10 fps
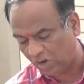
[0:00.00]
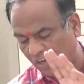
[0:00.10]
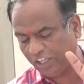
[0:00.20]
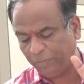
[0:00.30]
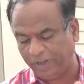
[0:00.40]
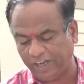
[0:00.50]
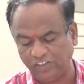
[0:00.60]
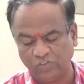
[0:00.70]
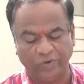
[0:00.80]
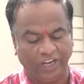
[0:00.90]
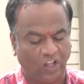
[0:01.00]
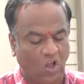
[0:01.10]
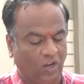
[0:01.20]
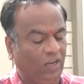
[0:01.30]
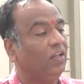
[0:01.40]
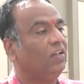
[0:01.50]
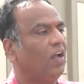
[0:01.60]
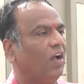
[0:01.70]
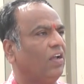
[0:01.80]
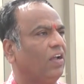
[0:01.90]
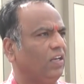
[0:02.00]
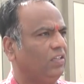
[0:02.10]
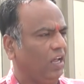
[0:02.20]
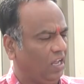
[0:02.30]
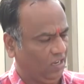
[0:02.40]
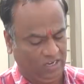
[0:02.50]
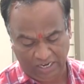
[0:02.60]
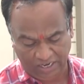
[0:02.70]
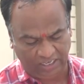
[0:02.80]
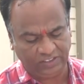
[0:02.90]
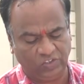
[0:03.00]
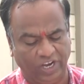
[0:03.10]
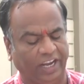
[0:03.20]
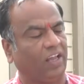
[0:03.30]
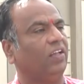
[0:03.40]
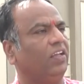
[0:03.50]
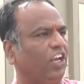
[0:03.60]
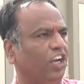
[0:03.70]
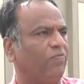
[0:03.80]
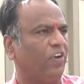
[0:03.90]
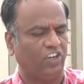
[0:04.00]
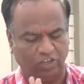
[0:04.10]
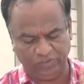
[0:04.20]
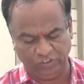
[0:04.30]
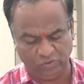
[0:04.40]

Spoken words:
all the parents we call hunger strike in front of the